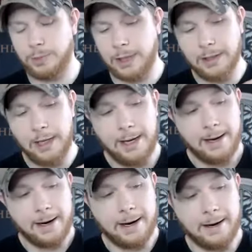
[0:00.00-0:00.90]
But
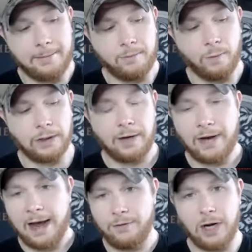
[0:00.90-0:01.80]
um, we'd love
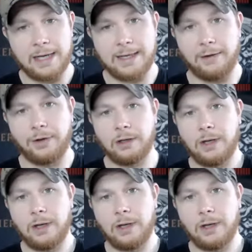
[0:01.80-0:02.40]
to have you guys out there.